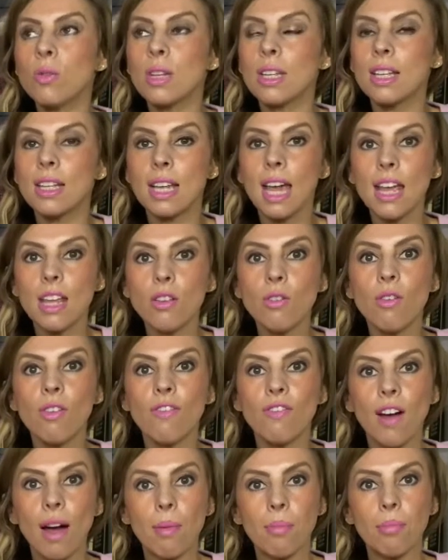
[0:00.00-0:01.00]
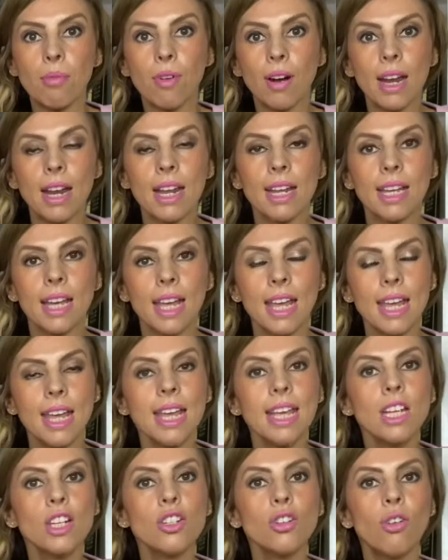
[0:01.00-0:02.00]
get your fabric,
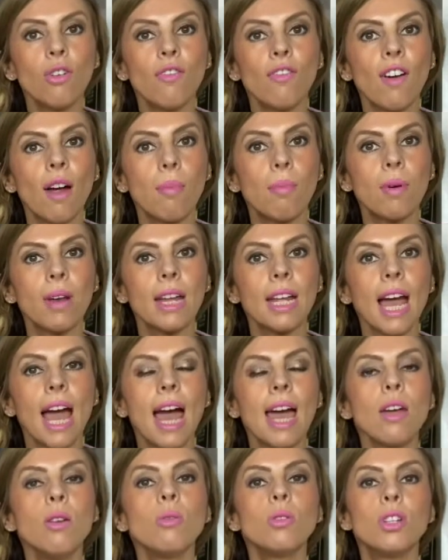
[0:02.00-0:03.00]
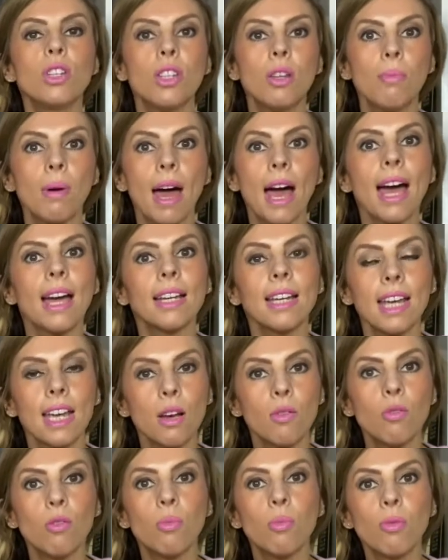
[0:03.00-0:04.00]
ease your fabric out of the back.
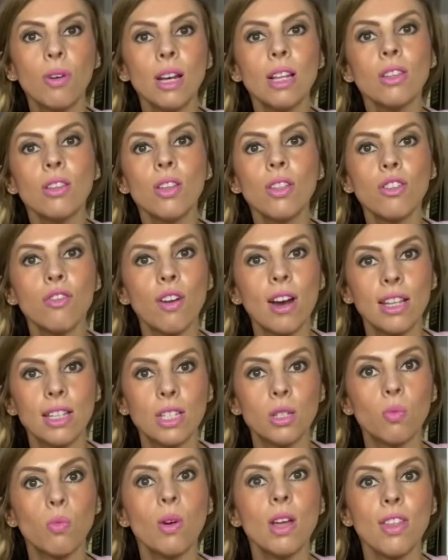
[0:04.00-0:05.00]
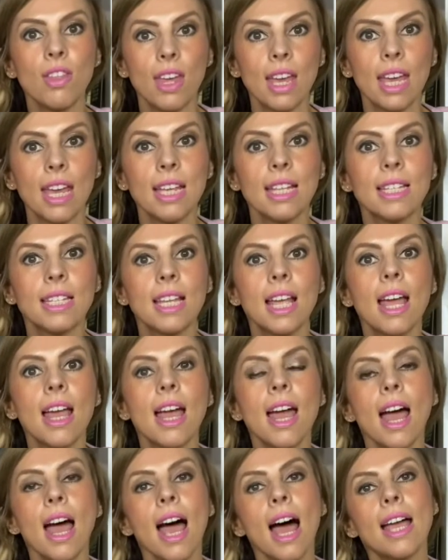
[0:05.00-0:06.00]
It will bring the threads with it.
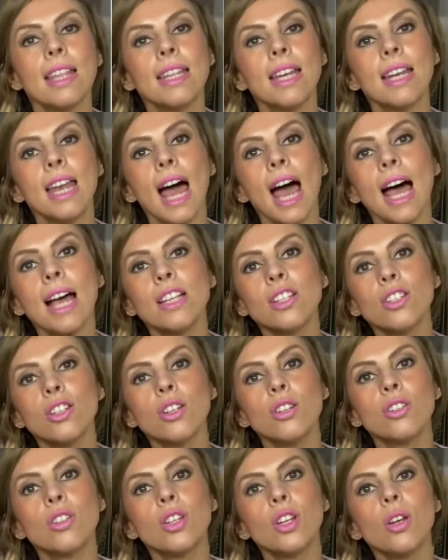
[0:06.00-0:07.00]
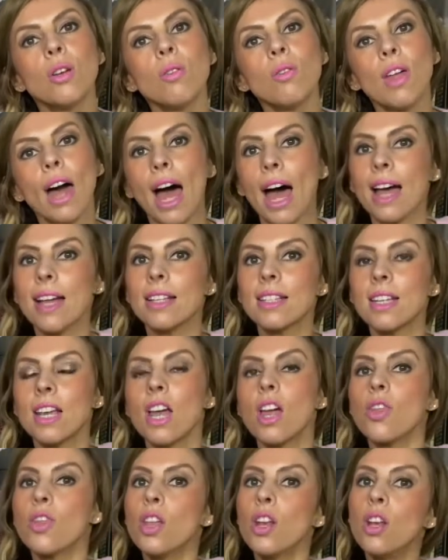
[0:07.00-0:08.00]
And then as you do that,
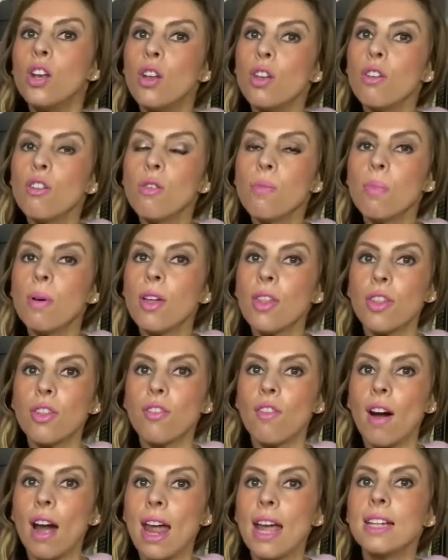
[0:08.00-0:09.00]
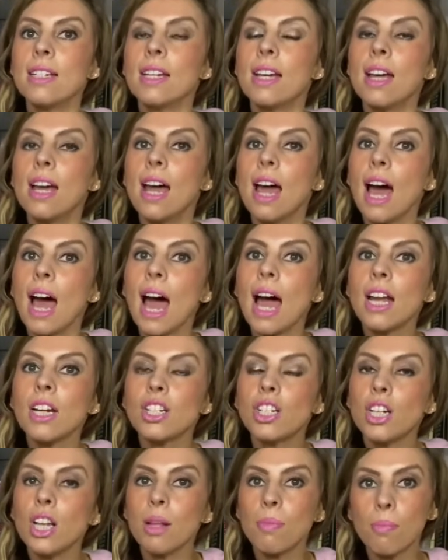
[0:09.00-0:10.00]
the looper thread
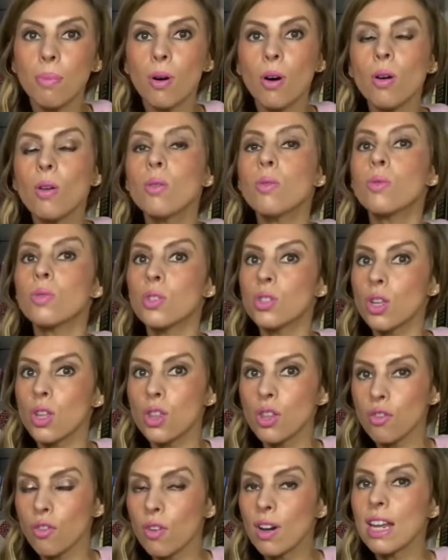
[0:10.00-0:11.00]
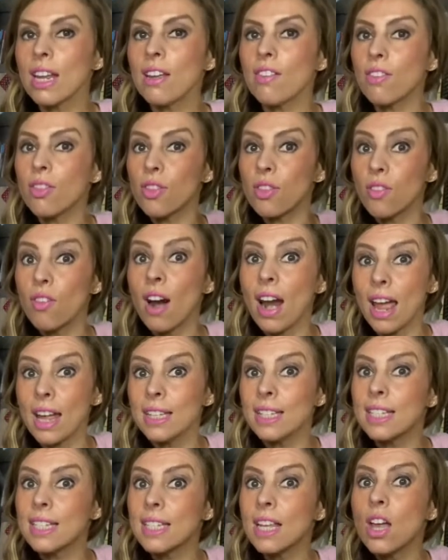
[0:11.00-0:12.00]
actually pulls the three
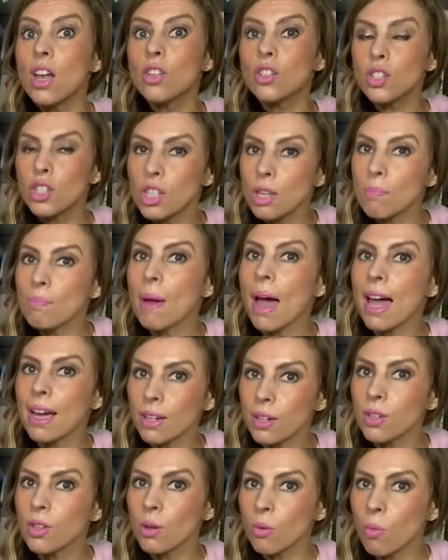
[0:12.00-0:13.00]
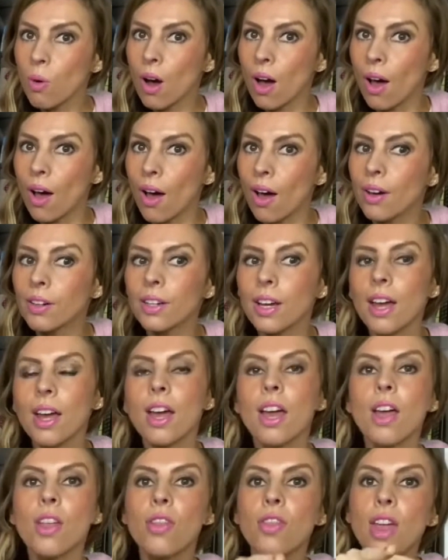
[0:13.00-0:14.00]
threads to the back of the work.
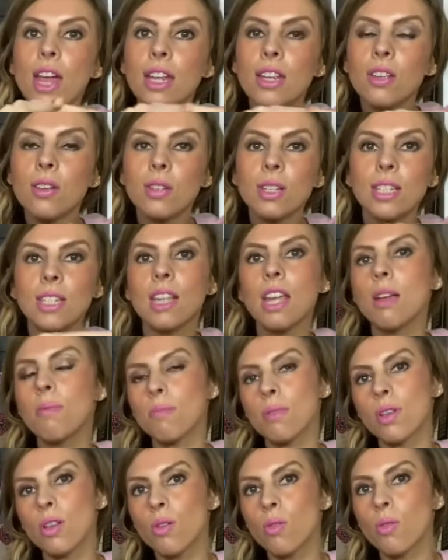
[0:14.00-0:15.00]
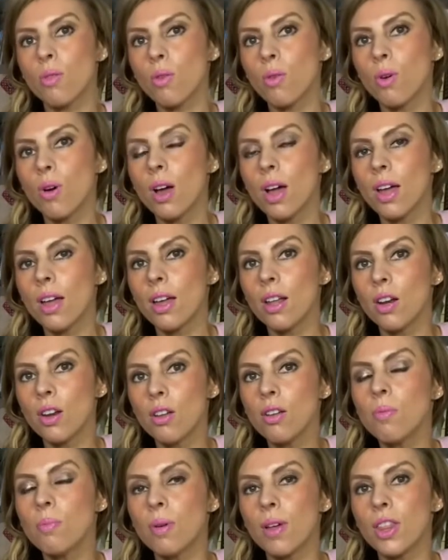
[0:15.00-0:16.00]
Then you snip your
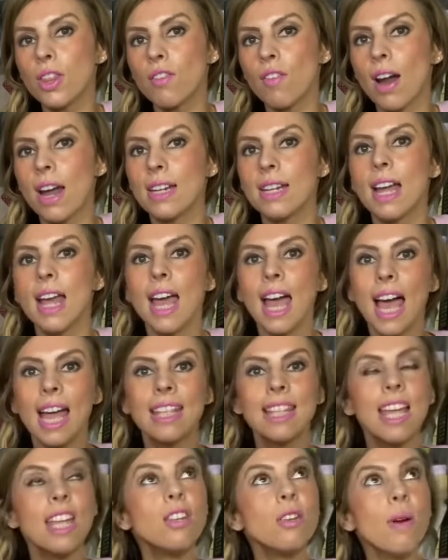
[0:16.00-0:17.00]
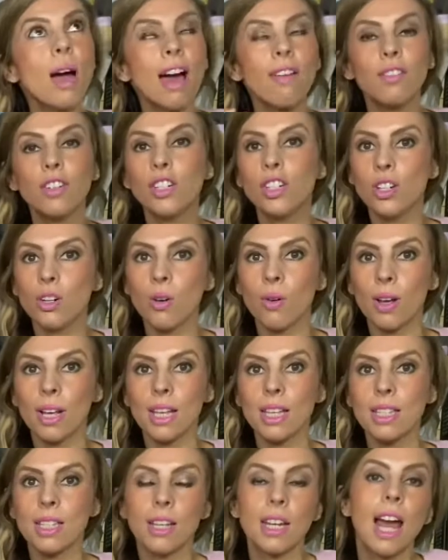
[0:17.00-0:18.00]
looper thread and then you have a
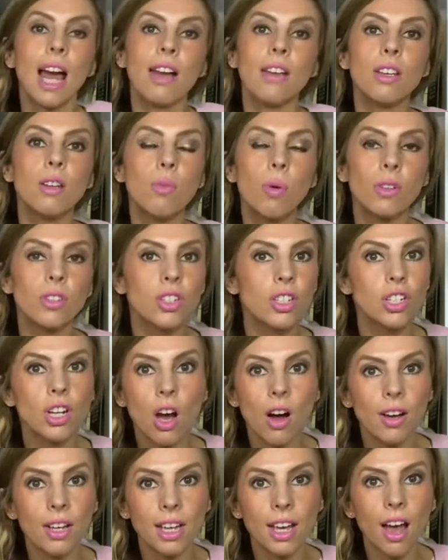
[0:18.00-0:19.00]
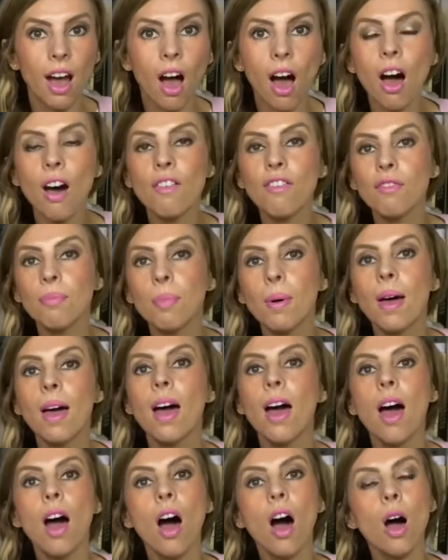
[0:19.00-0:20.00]
choice on how you want to tie it off. But
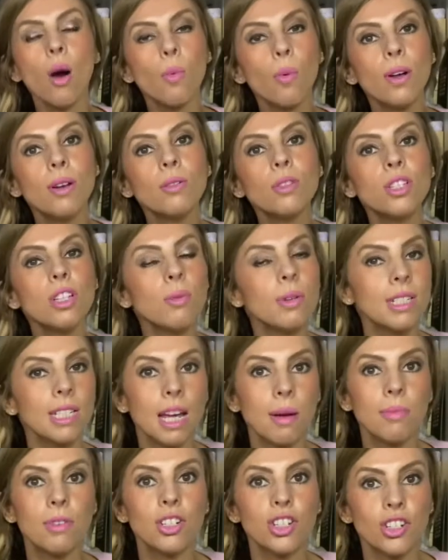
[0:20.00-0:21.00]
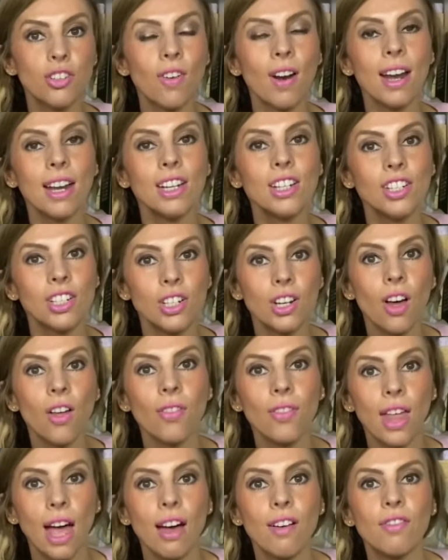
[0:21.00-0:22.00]
I will do a demonstration on
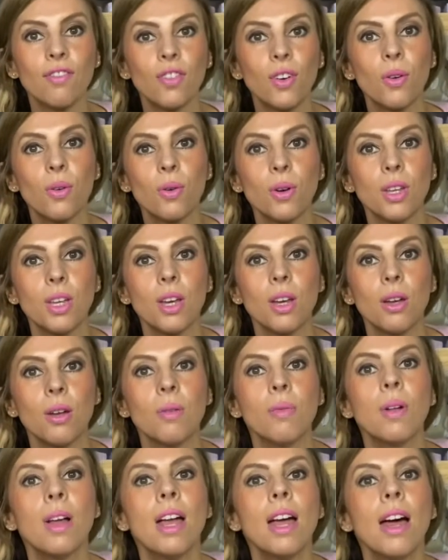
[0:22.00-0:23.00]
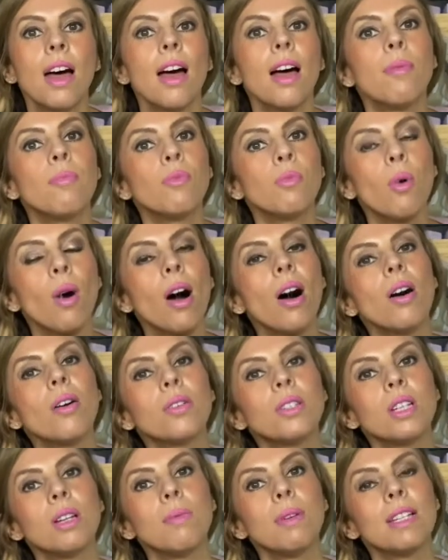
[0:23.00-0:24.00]
that for you. What I'll
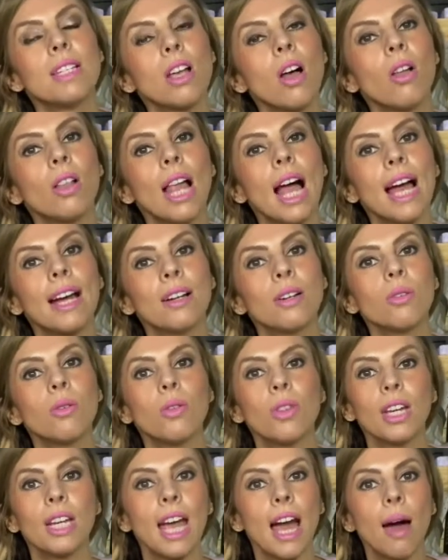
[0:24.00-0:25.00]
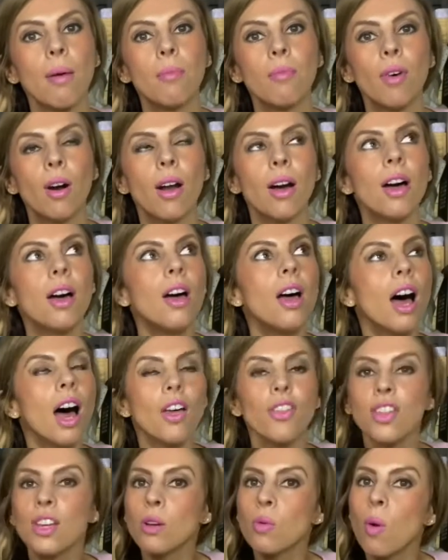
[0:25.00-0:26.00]
do is I'll angle the camera. I
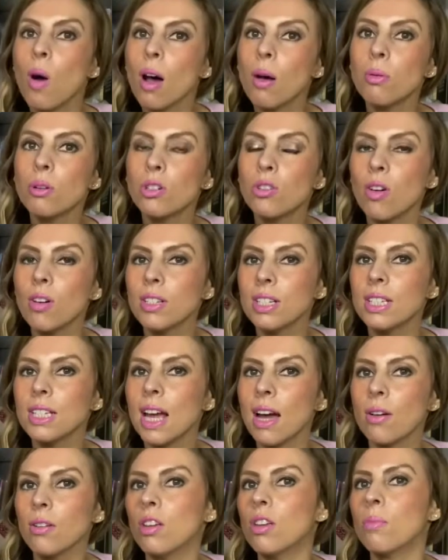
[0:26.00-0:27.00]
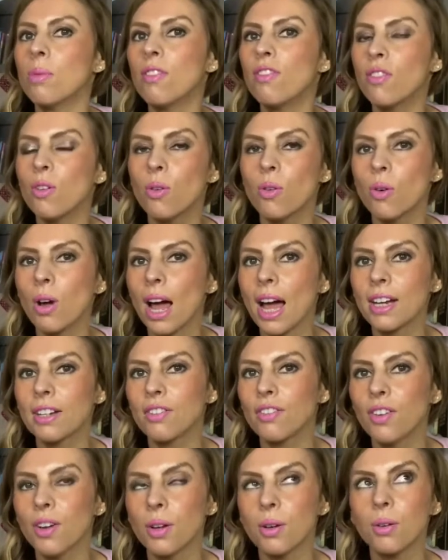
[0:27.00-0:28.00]
think what I was trying to tell you before I had a
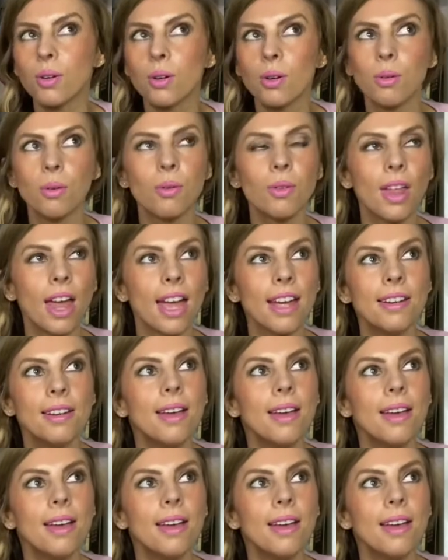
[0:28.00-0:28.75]
phone call then,